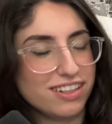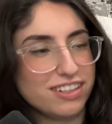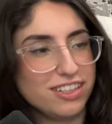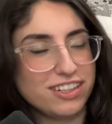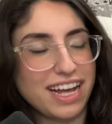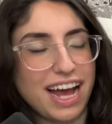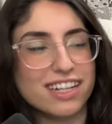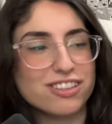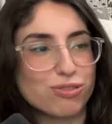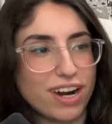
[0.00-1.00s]

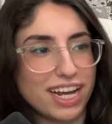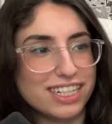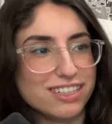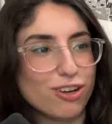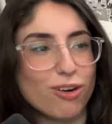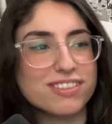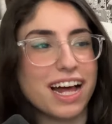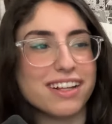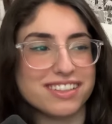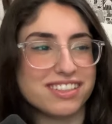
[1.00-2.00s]
That's right. Don't
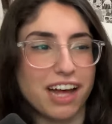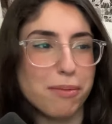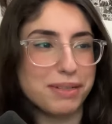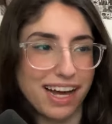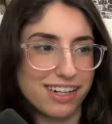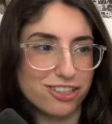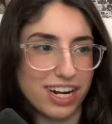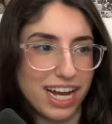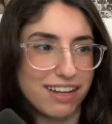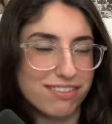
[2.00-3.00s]
tell Asami how to
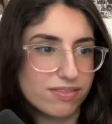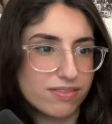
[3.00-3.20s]
drive.